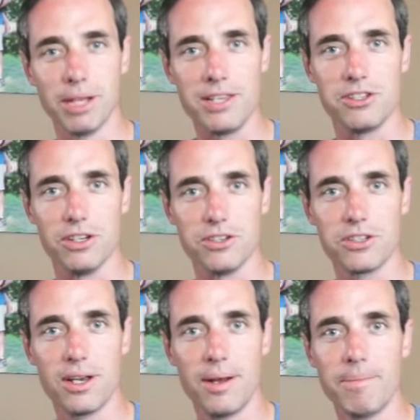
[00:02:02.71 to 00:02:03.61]

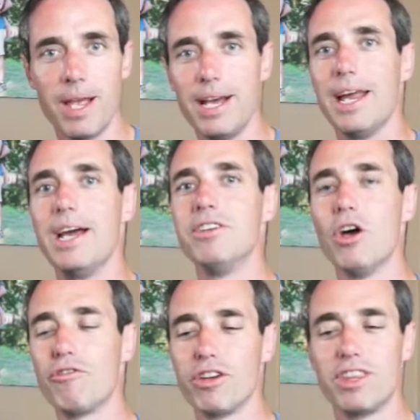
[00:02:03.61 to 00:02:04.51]
lenses. Now, even
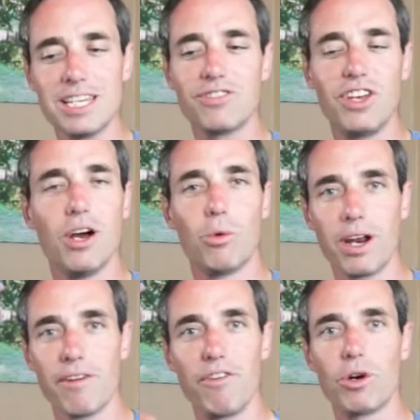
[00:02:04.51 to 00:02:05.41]
though for this video we're
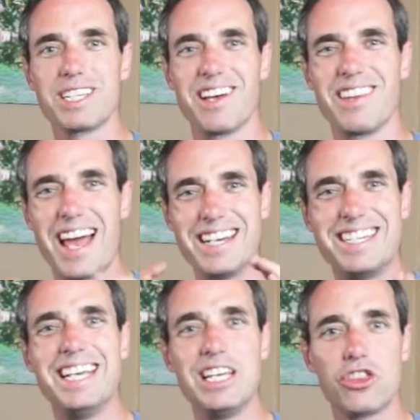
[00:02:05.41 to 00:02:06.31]
going to focus on that
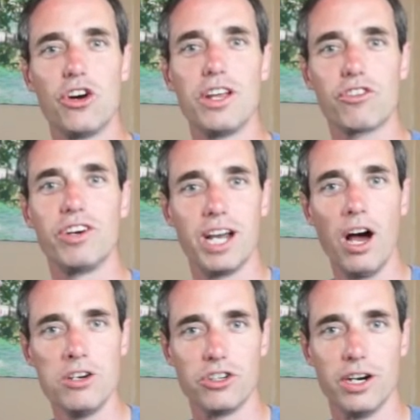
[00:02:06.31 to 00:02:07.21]

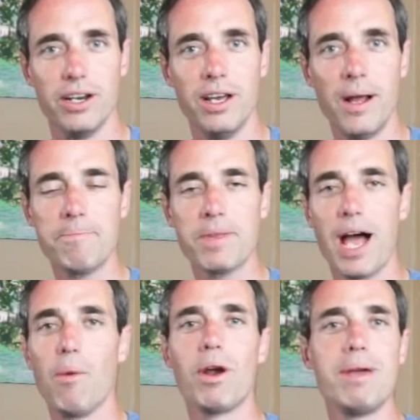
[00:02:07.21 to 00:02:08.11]
D3300,
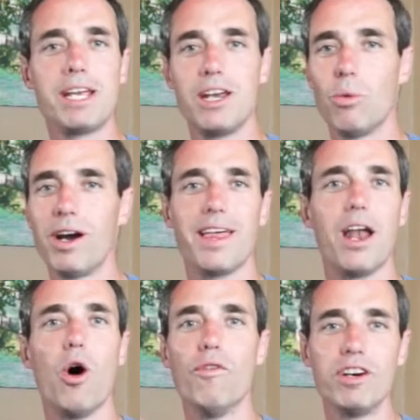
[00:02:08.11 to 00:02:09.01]
I want to make you aware that
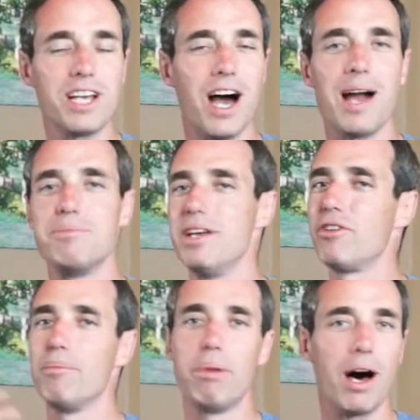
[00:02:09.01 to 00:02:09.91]
over time
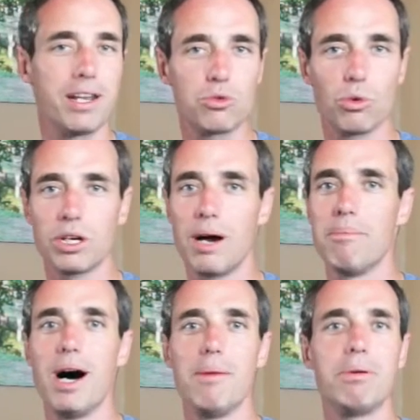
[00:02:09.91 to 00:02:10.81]
different bodies will come
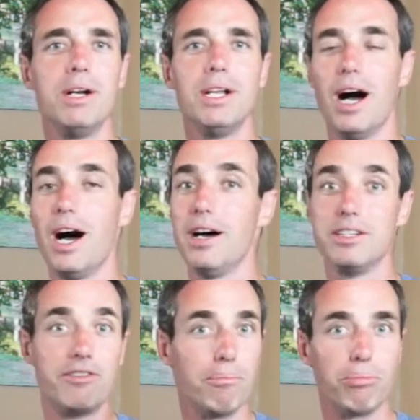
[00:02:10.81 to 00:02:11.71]
up,
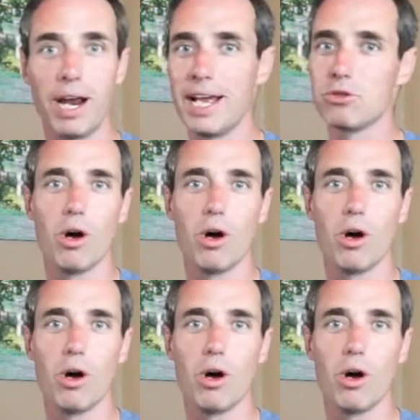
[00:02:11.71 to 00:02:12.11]
different brands will